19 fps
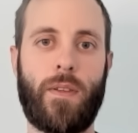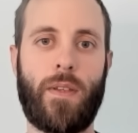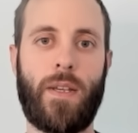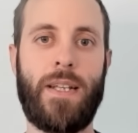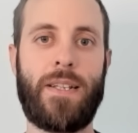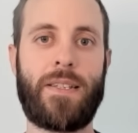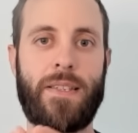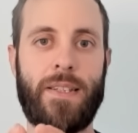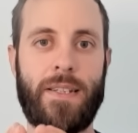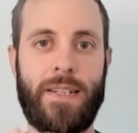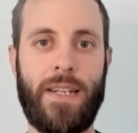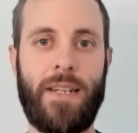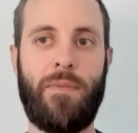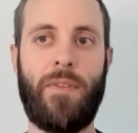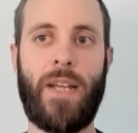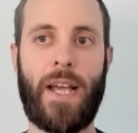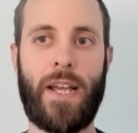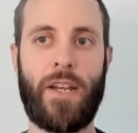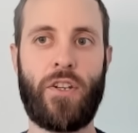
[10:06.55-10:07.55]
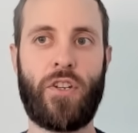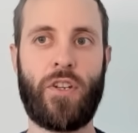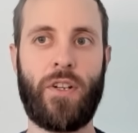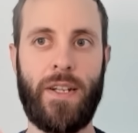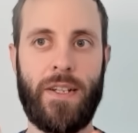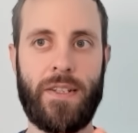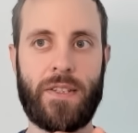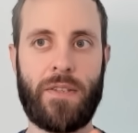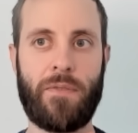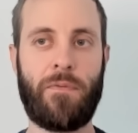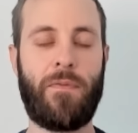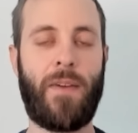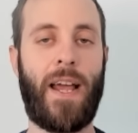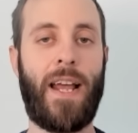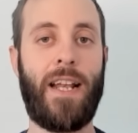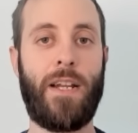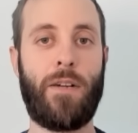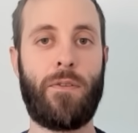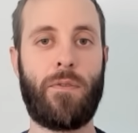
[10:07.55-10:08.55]
It's the deviation. It's the
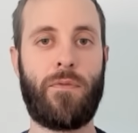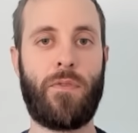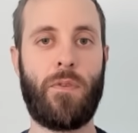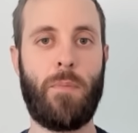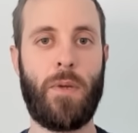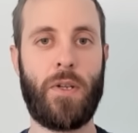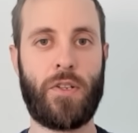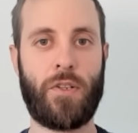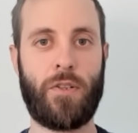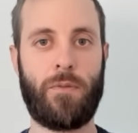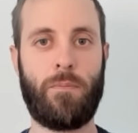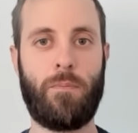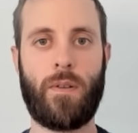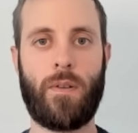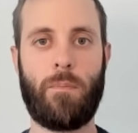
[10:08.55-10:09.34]
failure of the mission.